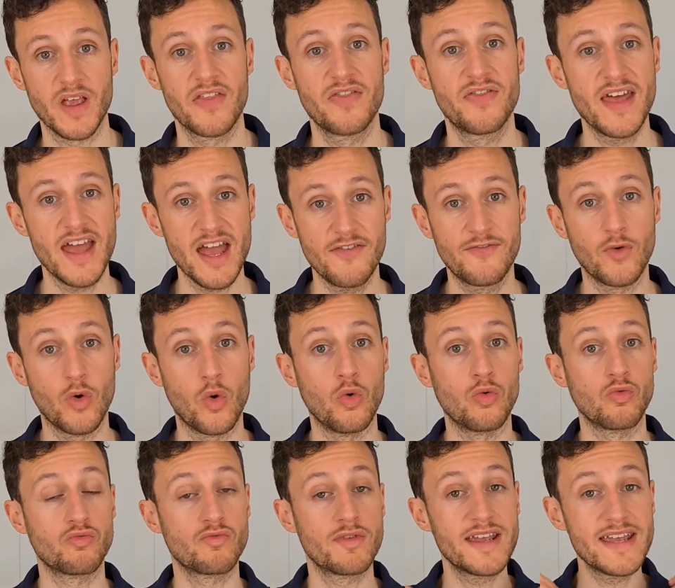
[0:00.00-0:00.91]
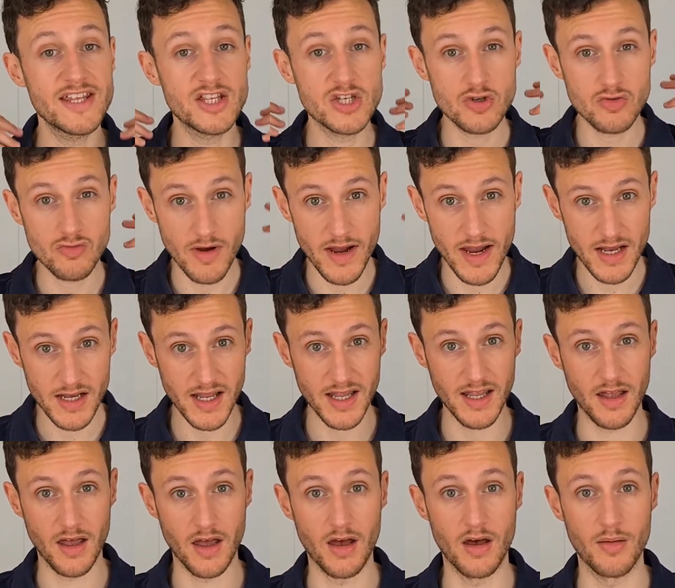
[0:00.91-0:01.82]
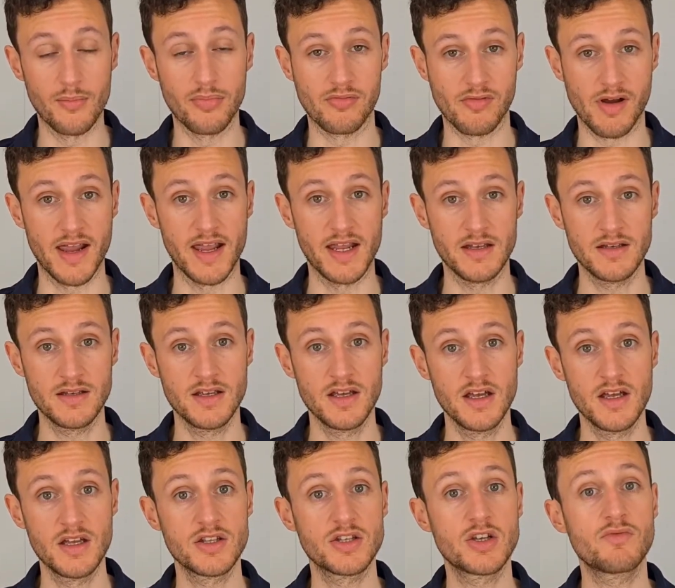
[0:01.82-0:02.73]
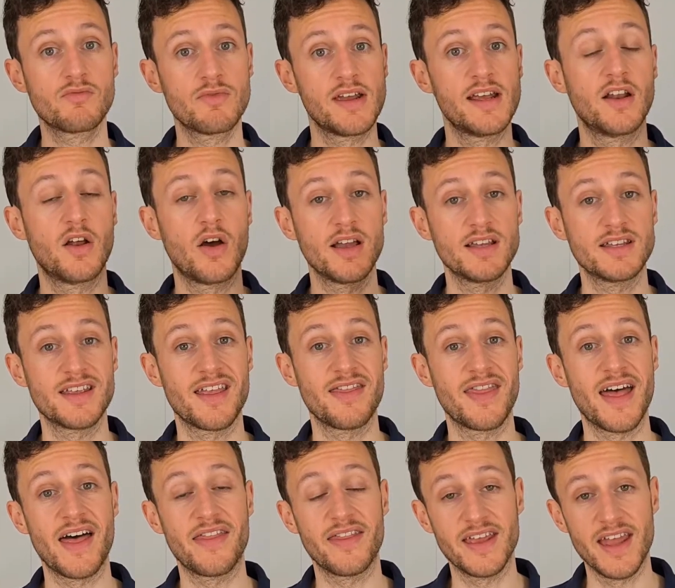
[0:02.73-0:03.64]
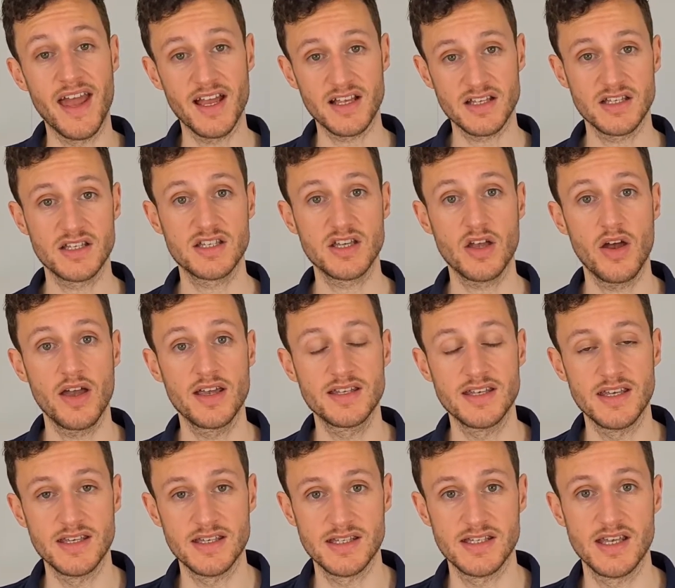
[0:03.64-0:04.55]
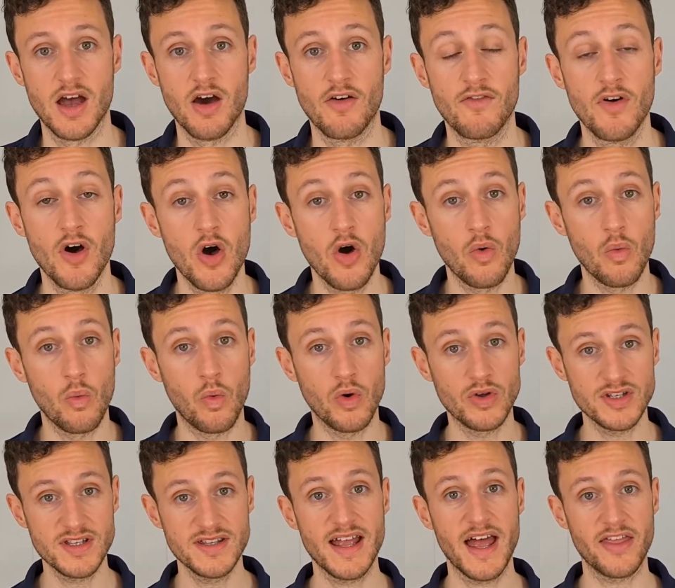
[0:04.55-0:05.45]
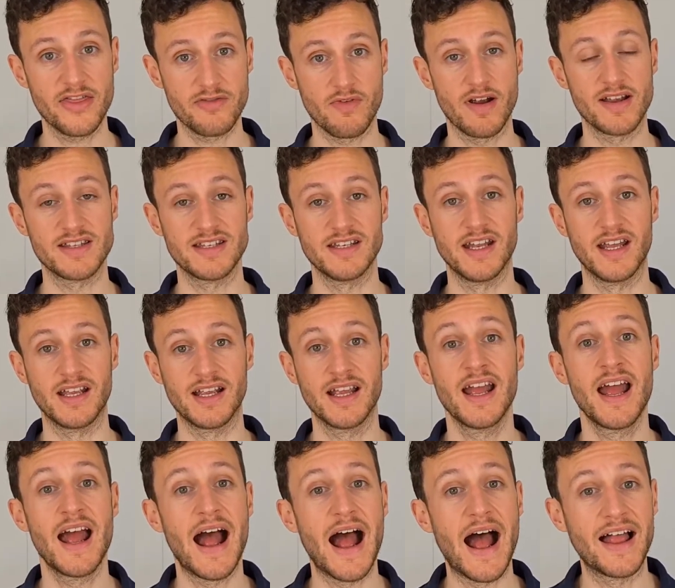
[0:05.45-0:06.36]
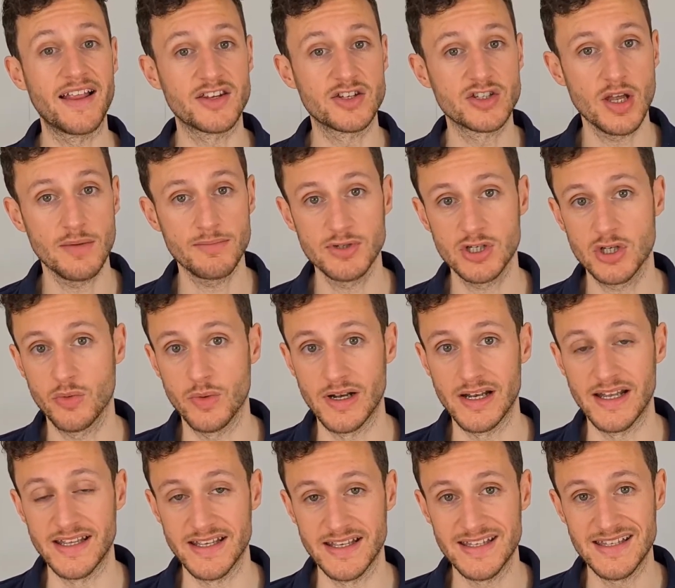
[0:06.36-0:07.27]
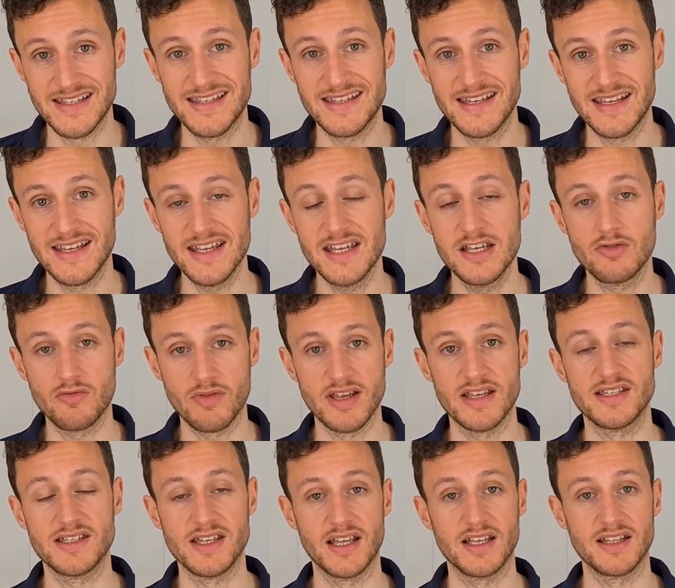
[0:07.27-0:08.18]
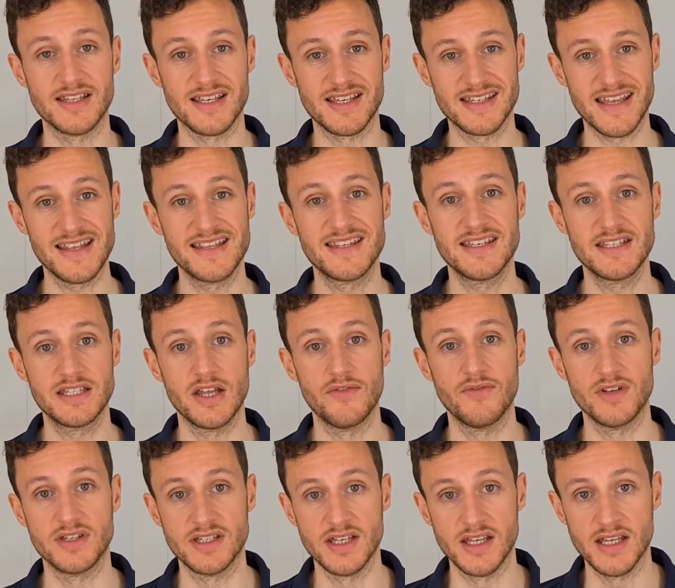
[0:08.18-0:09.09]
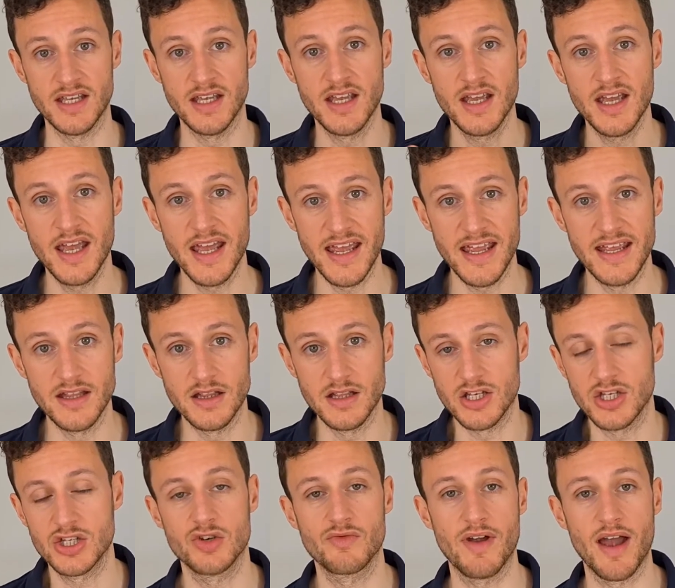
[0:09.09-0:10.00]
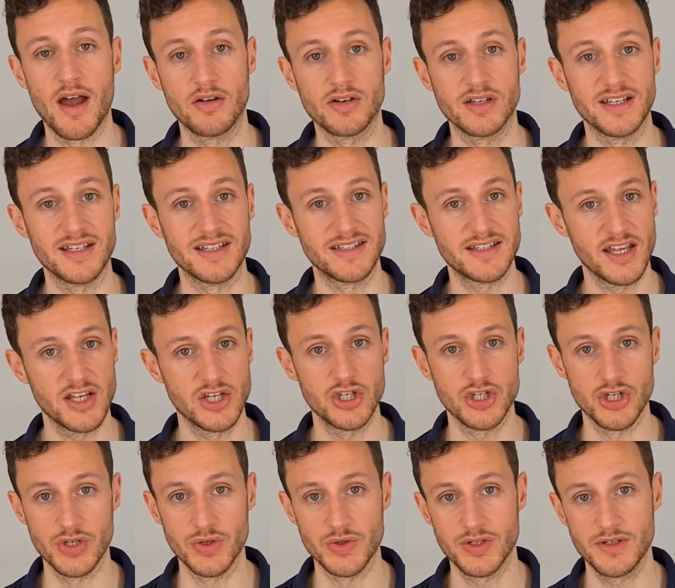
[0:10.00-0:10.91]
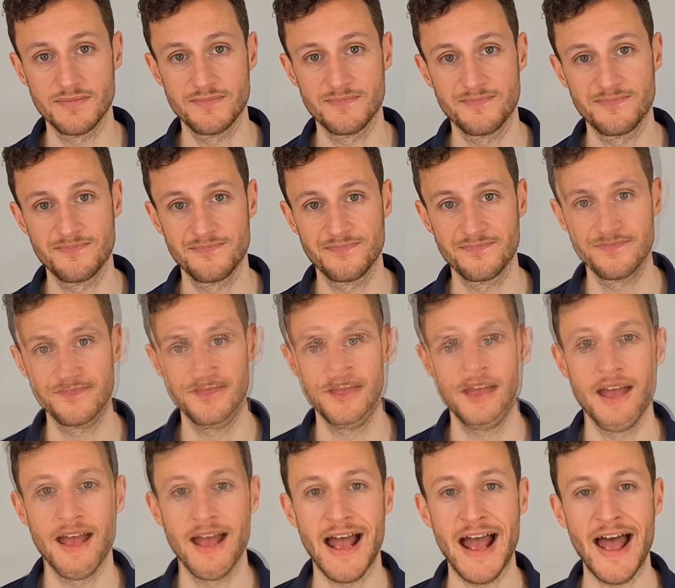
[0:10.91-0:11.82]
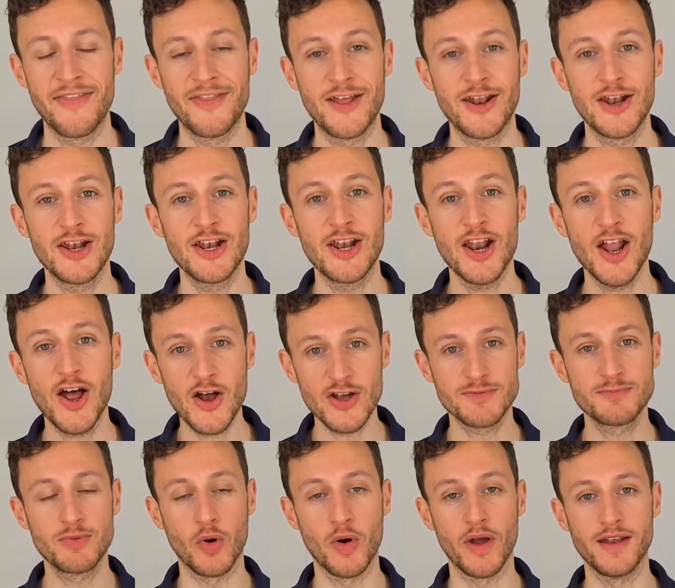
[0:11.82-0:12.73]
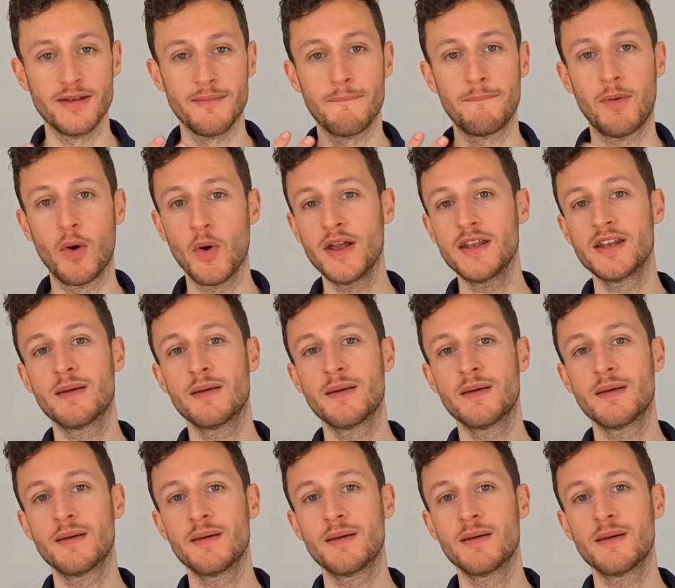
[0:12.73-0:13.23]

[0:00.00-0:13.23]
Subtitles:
therefore retraining her brain to realise that the exercise itself wasn't that threatening and subsequently decreasing the sensitivity in the surrounding tissues. And the last point, point